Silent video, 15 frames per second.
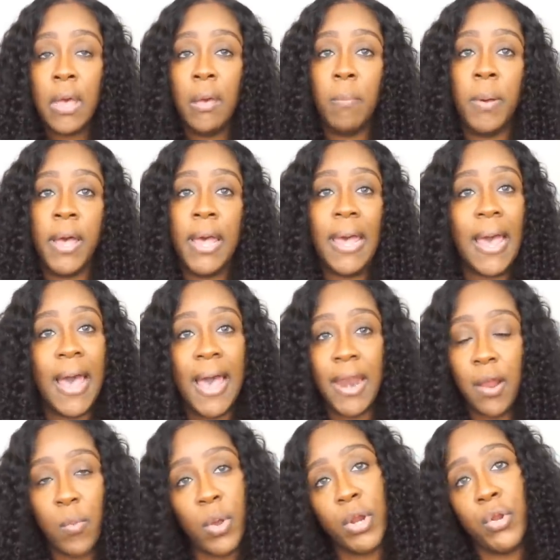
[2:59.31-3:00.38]
But I
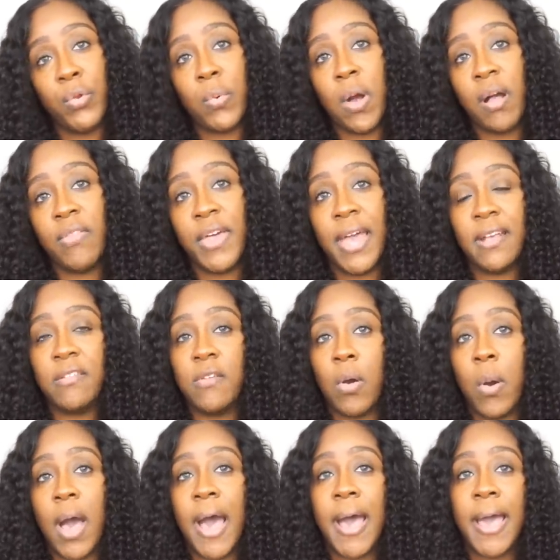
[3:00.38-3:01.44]
didn't want to do all that, so
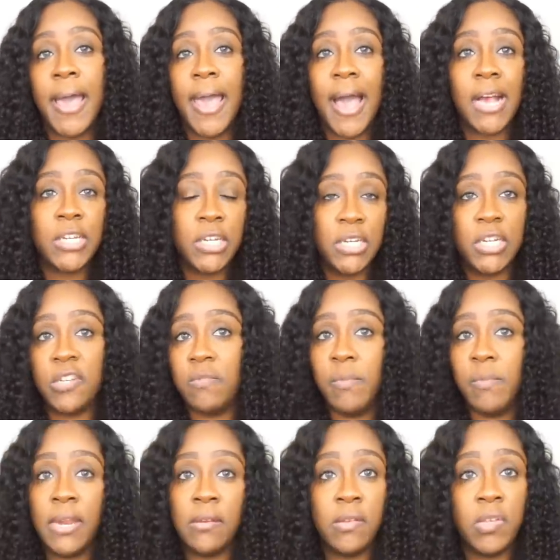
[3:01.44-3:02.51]
I actually just
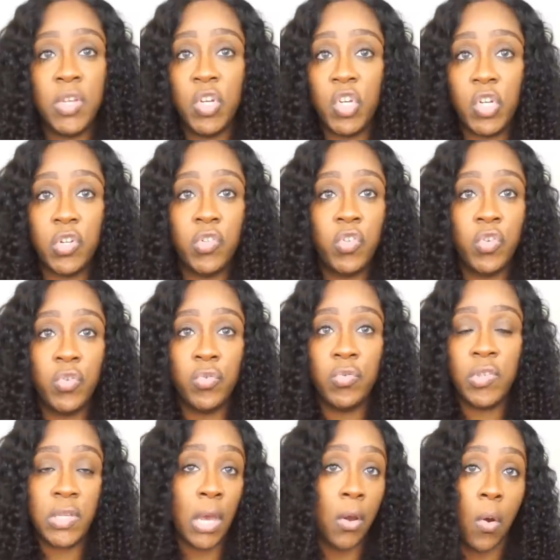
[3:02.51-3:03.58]
decision to
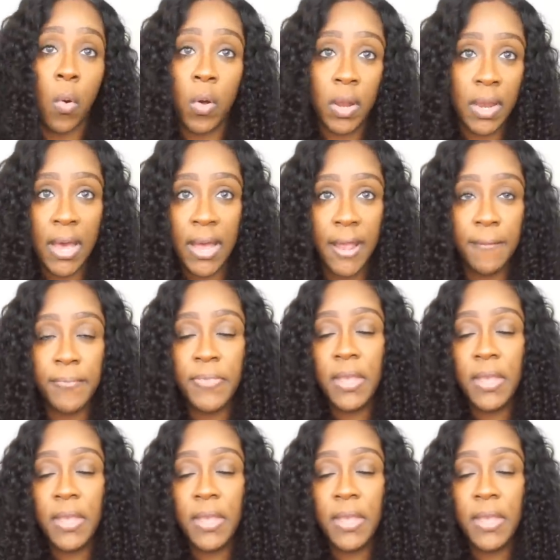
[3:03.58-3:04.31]
sell online.